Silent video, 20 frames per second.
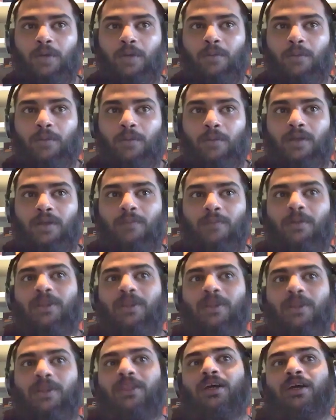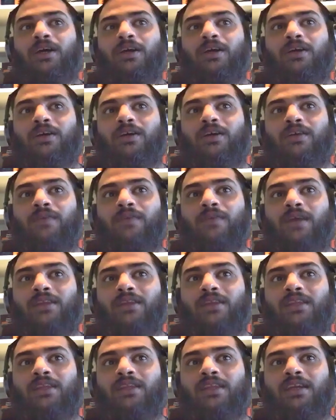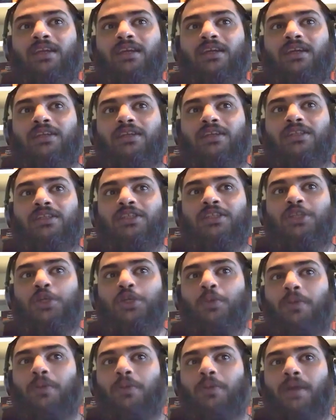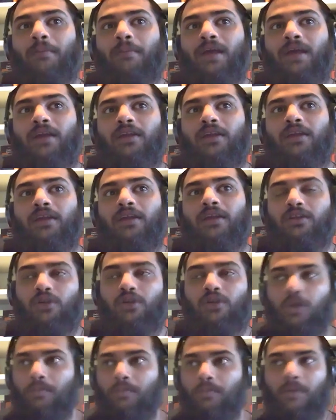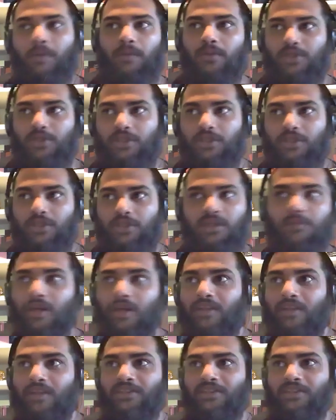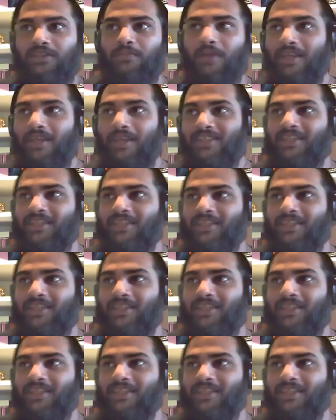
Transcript: But the fact that they assume not my publisher here, Martin's amazing,